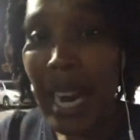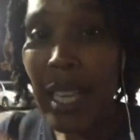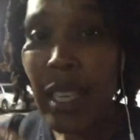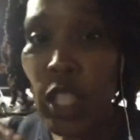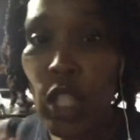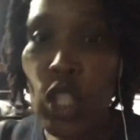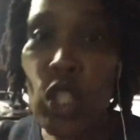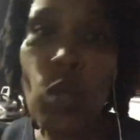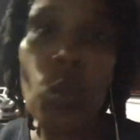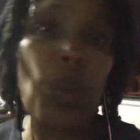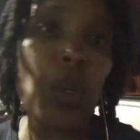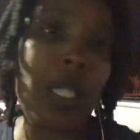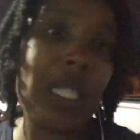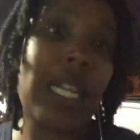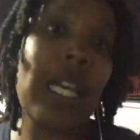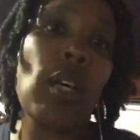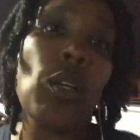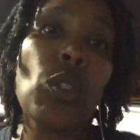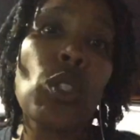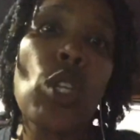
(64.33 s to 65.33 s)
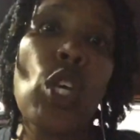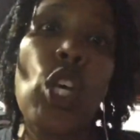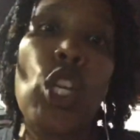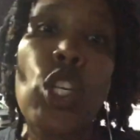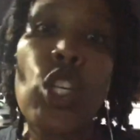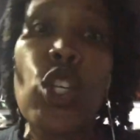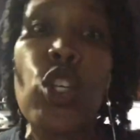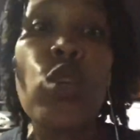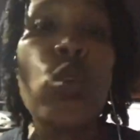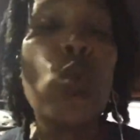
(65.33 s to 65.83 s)
that you were dealt.
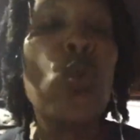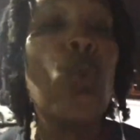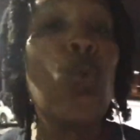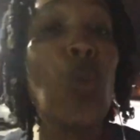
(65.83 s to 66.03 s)
You